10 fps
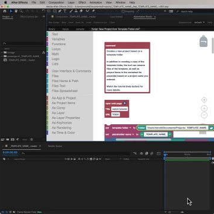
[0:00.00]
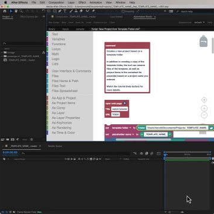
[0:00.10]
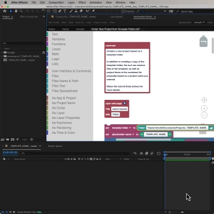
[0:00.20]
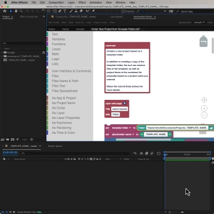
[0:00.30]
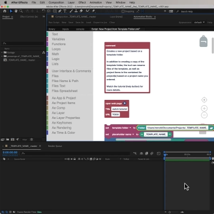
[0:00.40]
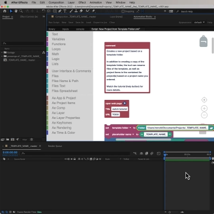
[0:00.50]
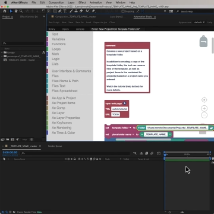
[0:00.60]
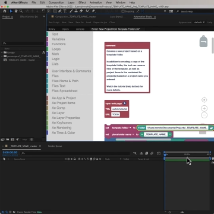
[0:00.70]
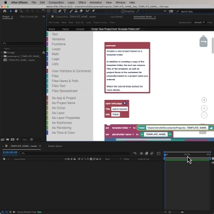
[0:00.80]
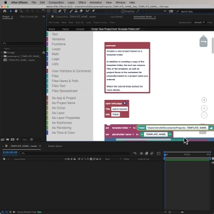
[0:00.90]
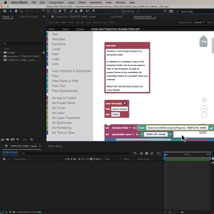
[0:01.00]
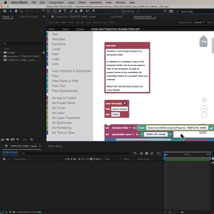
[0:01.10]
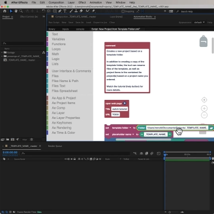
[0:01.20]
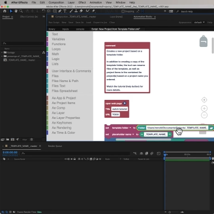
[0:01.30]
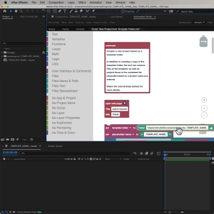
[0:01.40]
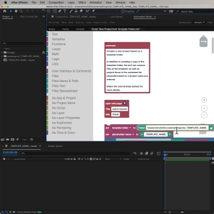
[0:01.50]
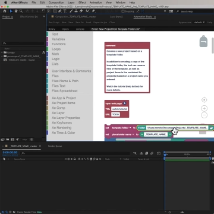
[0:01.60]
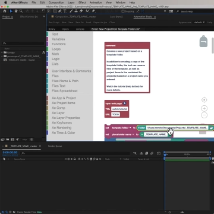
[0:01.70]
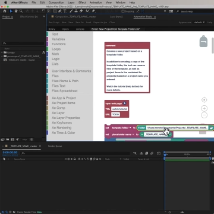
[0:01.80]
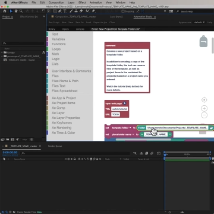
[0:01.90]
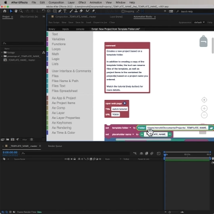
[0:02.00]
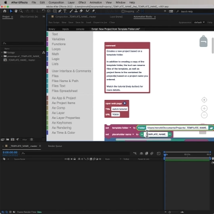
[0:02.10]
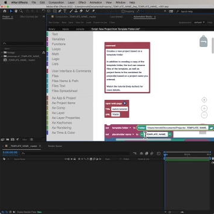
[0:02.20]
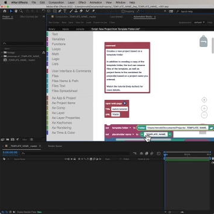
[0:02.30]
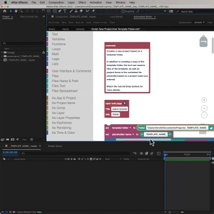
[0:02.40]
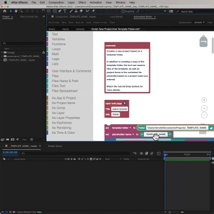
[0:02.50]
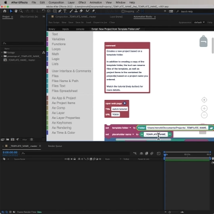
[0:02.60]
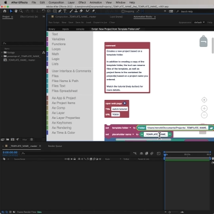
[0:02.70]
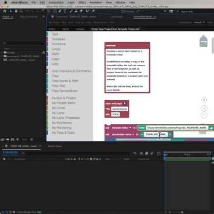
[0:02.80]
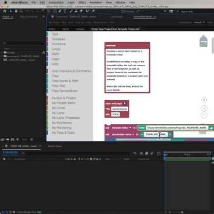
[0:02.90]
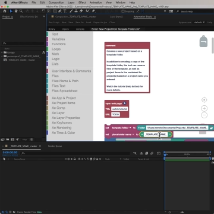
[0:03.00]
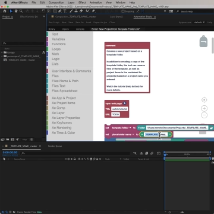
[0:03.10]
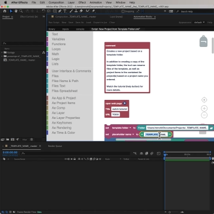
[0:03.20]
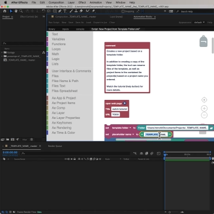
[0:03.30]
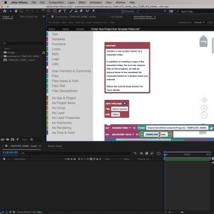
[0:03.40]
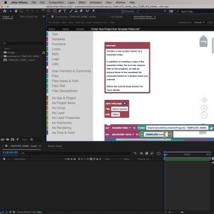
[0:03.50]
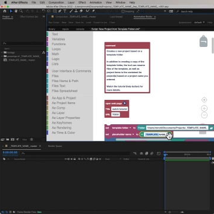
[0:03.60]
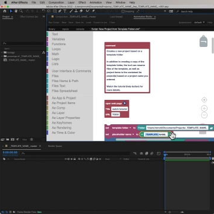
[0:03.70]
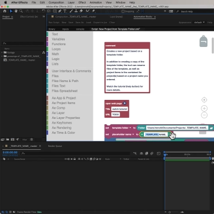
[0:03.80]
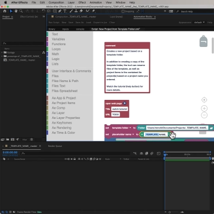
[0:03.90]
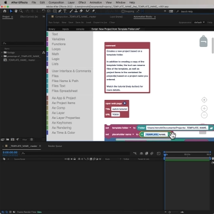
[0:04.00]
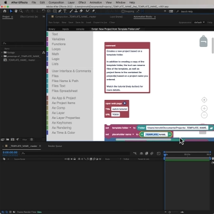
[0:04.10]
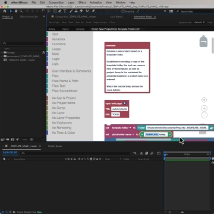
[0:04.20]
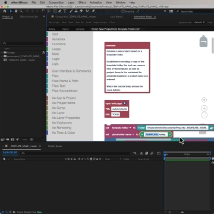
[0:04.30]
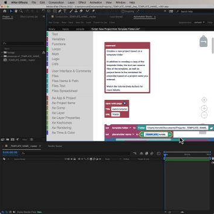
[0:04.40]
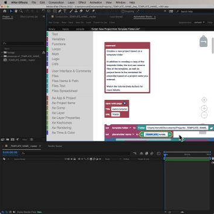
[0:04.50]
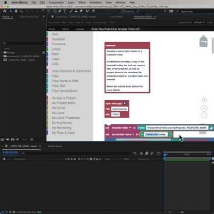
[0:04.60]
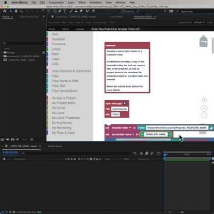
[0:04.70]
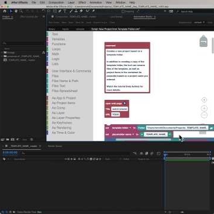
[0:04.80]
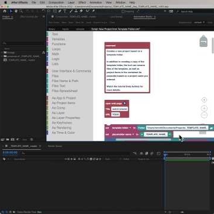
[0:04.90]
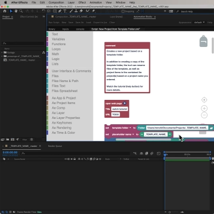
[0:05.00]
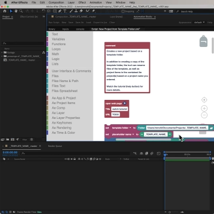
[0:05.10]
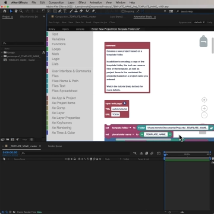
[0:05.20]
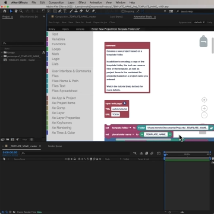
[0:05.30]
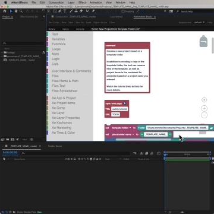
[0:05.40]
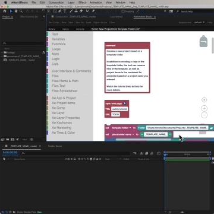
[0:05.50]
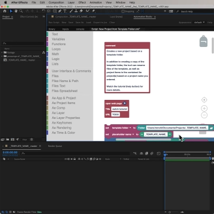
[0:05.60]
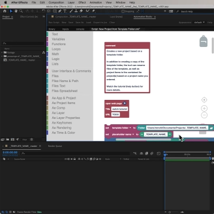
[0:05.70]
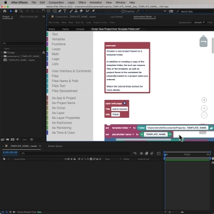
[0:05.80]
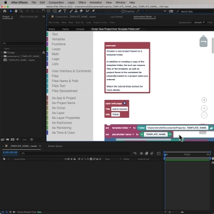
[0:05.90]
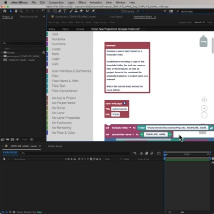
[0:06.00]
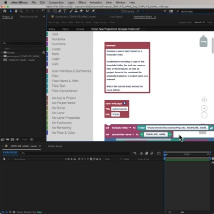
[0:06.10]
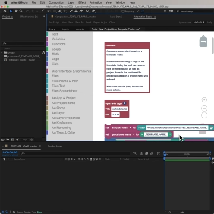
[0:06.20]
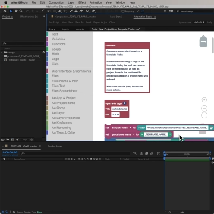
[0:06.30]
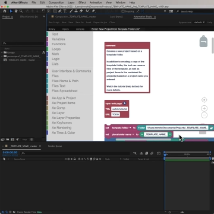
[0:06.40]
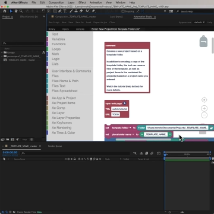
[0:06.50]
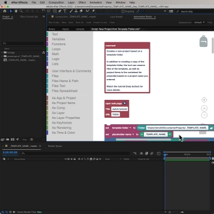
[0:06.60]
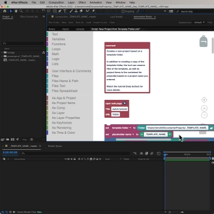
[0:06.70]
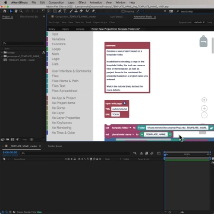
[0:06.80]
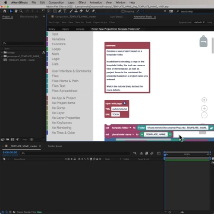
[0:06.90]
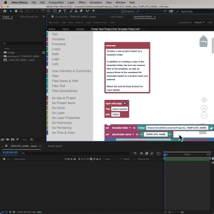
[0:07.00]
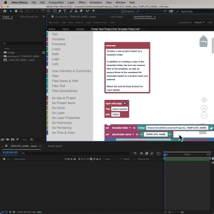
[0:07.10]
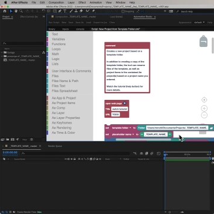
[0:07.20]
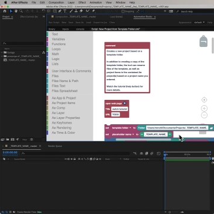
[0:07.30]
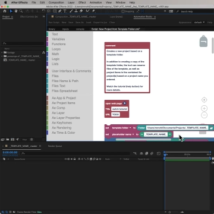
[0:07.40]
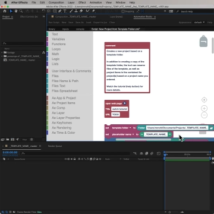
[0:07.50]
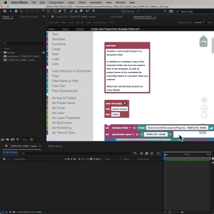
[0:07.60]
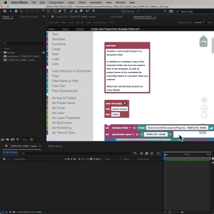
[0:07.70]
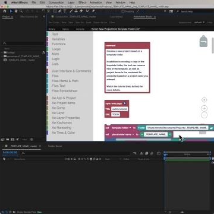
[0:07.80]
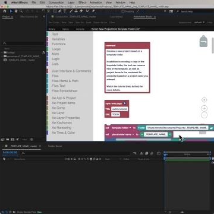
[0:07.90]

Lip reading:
[unreadable: no face in view]